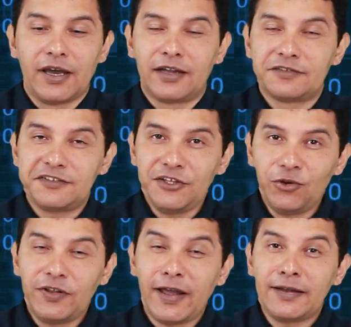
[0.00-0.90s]
And see
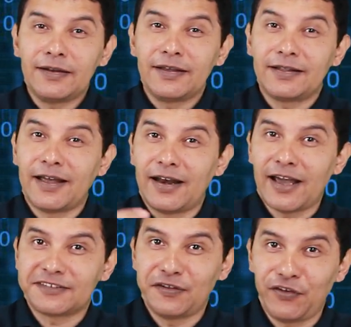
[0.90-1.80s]
you then in the
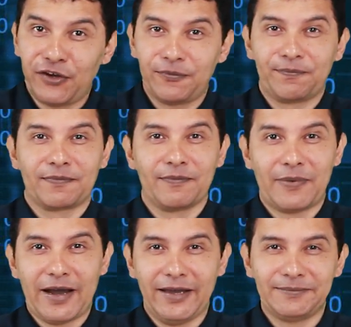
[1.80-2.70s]
next video.
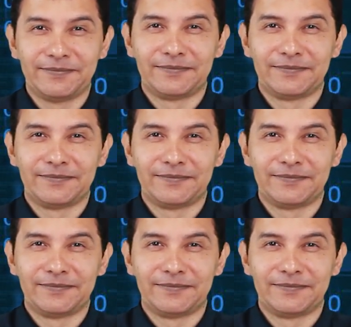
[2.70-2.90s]
Bye!